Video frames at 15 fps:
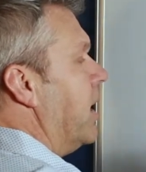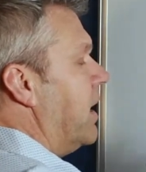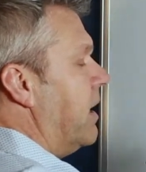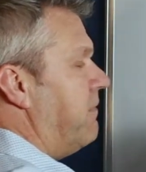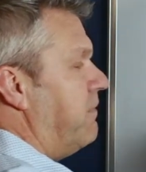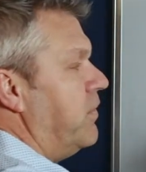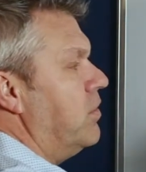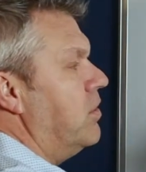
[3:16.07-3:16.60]

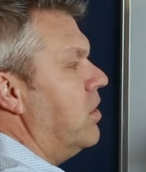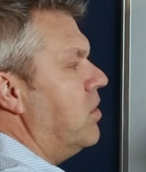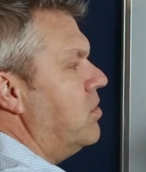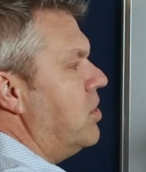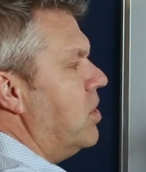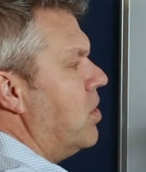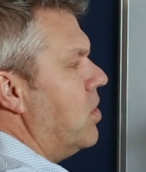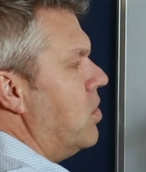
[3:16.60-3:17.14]
If you
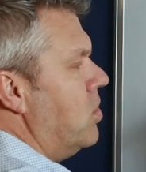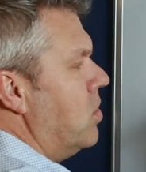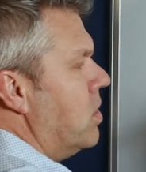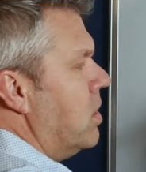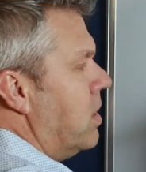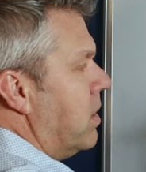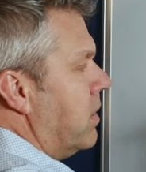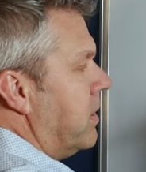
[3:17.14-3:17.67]
don't know
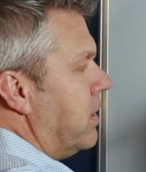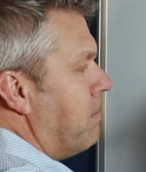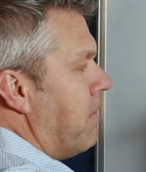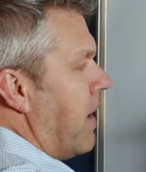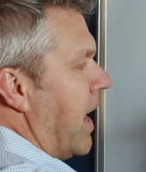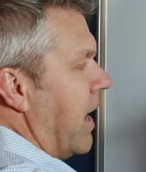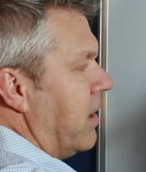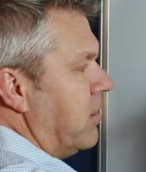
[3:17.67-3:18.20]
the
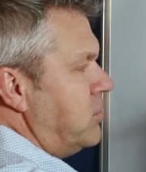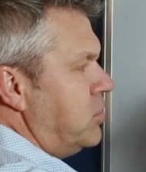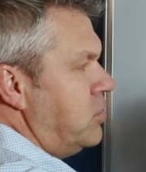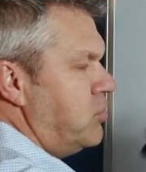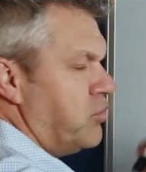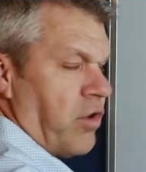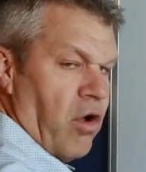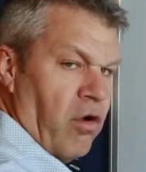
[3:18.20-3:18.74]
miles
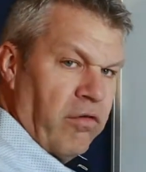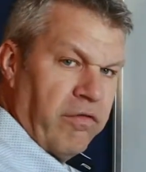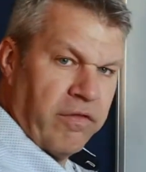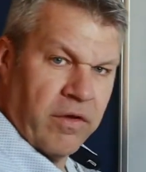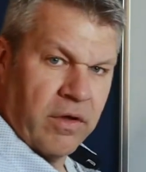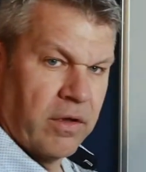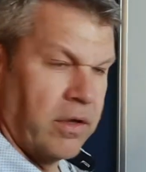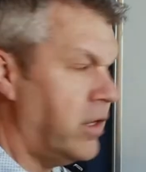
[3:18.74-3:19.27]
you drove,